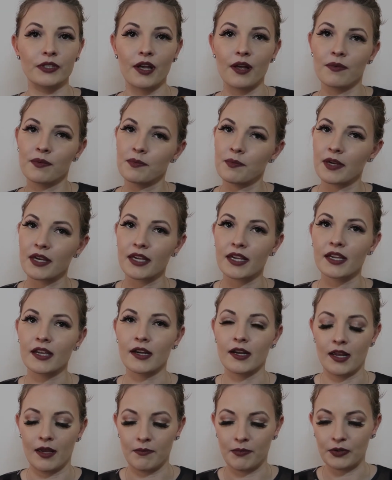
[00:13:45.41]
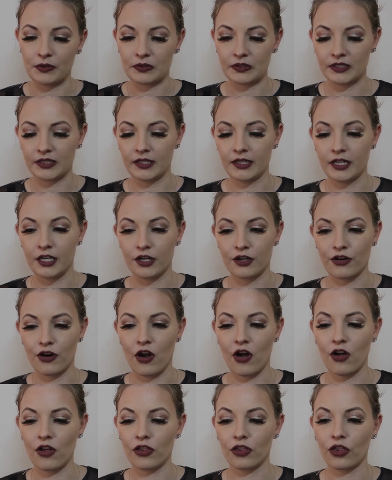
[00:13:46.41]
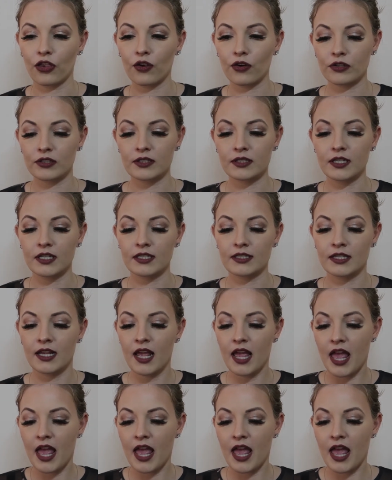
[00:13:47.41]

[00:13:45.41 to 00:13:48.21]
I'll be making it and posting it here on Thursdays.